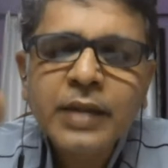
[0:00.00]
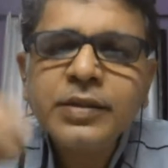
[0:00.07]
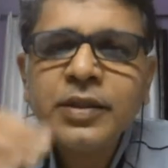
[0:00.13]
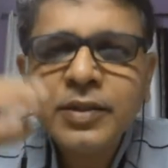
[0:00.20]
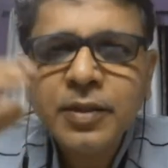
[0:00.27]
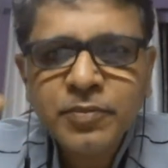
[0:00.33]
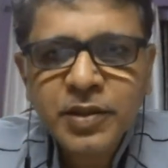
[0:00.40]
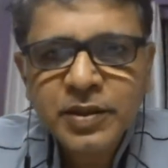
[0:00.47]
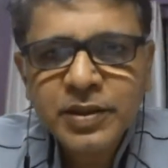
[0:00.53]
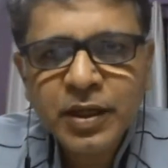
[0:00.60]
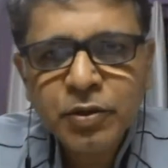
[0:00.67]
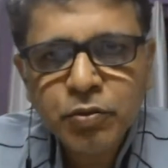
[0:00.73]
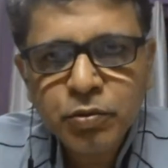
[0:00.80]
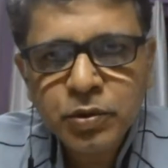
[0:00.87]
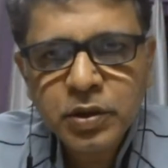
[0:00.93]
and the subjects
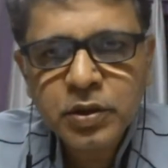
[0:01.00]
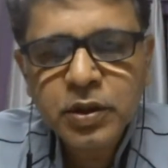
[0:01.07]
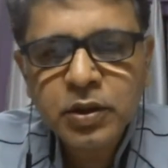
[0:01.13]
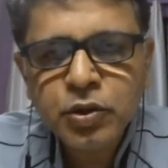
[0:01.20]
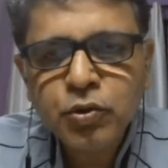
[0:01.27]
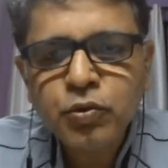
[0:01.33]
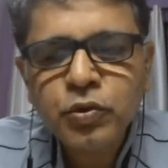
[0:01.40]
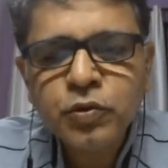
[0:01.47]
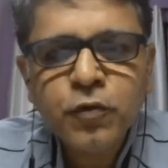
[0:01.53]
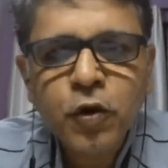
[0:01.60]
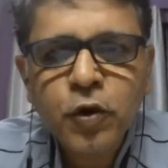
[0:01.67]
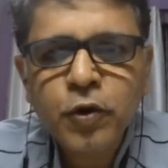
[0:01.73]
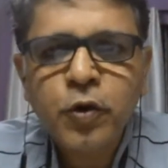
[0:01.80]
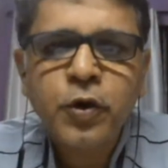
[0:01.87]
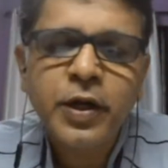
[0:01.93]
that you choose
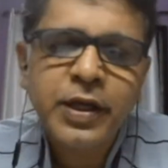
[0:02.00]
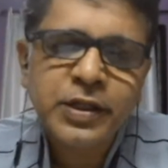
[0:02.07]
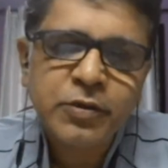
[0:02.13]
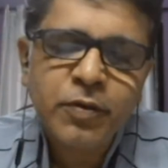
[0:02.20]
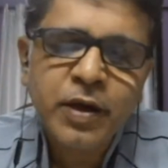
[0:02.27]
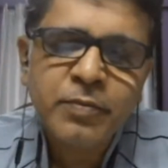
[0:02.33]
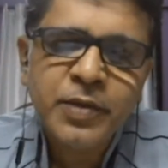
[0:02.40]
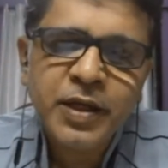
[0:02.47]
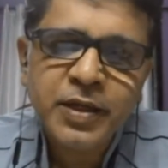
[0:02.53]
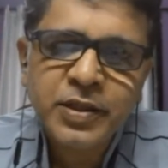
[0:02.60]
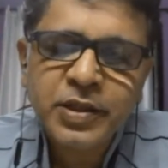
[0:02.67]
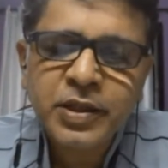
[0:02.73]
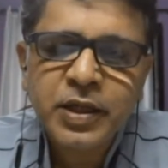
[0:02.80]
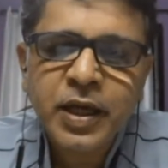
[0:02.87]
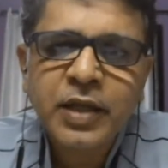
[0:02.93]
for your
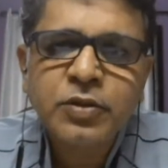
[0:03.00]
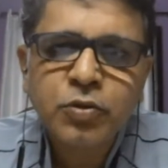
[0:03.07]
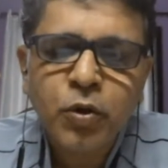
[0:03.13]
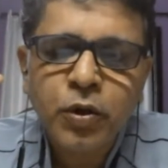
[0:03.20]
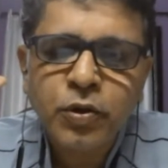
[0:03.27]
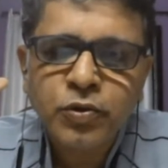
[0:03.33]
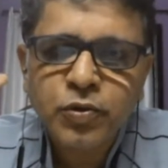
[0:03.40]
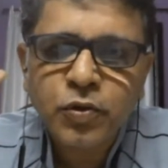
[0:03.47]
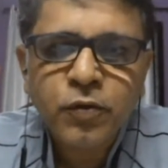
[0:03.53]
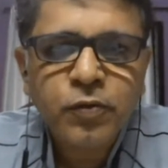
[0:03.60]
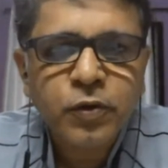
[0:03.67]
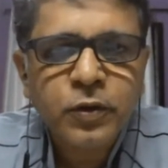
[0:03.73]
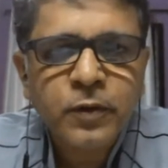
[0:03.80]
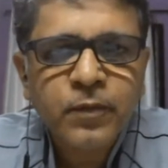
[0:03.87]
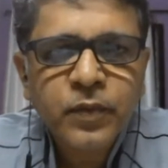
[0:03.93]
SYBSc and so on and so
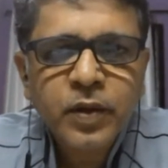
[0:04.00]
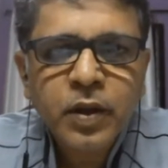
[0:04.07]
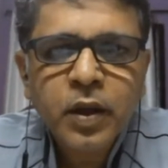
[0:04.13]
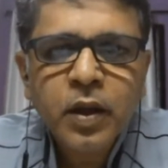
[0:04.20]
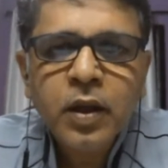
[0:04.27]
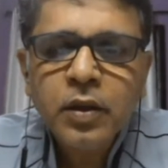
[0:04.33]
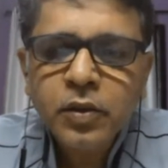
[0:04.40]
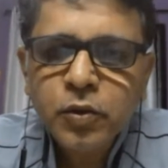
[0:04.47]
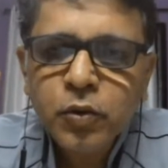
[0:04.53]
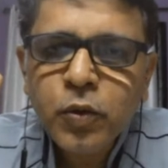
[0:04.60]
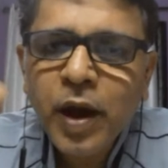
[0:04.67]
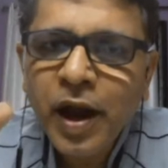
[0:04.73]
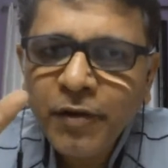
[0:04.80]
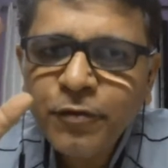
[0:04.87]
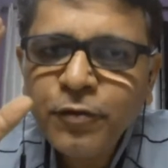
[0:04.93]
forth,
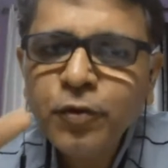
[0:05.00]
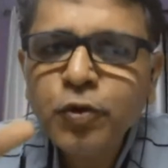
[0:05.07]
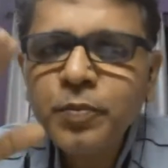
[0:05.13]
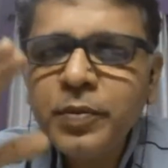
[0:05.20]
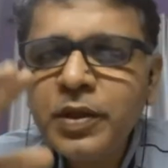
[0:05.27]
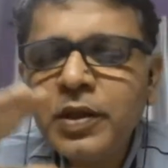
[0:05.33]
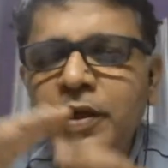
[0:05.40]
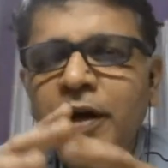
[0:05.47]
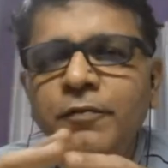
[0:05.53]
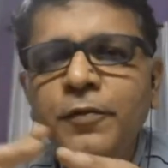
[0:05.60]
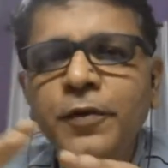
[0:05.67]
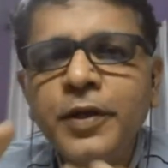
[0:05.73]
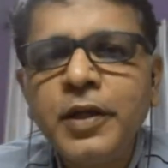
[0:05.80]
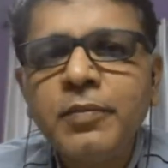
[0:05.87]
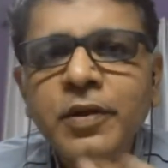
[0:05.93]
you have to be
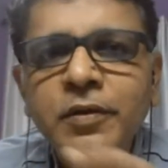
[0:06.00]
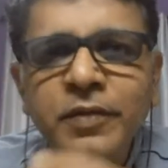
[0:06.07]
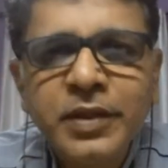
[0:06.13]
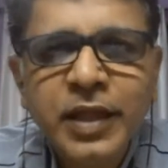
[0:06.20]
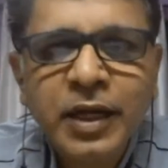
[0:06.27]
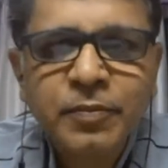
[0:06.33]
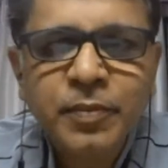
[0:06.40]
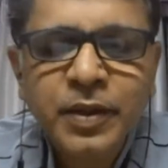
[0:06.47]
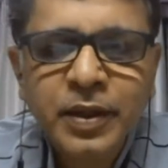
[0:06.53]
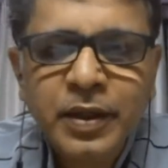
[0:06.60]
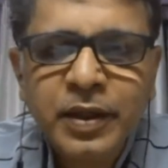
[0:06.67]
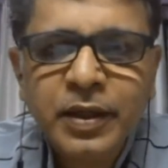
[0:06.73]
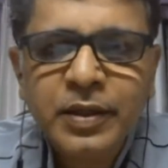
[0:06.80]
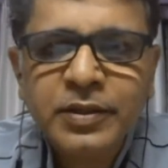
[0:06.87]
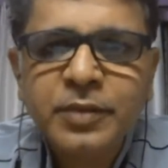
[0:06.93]
comfortable with that
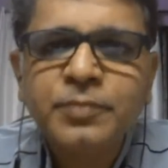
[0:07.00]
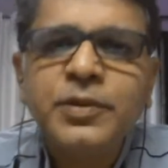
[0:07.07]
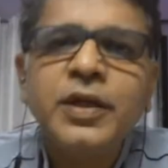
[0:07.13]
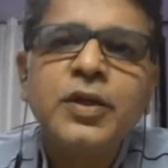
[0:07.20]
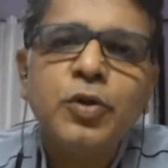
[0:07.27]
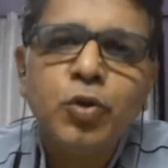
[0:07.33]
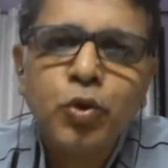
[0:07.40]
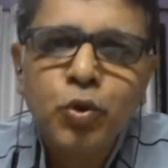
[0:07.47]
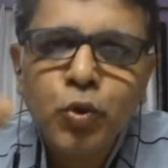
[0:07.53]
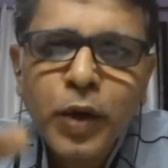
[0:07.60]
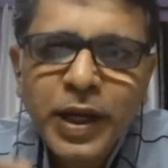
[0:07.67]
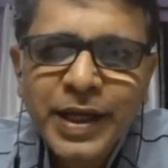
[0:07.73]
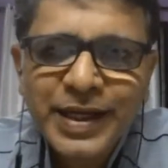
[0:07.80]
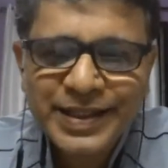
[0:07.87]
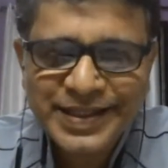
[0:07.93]
particular subject
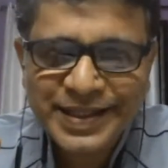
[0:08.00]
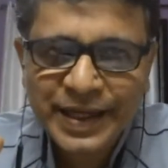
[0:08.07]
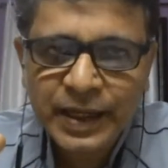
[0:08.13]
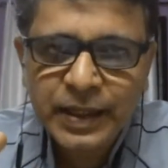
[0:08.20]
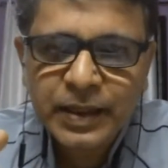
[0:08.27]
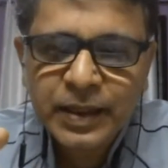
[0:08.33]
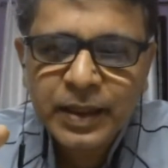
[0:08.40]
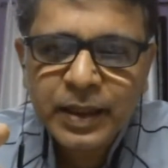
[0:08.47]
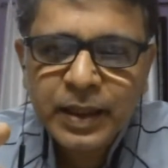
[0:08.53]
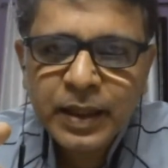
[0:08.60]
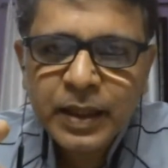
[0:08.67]
to an extent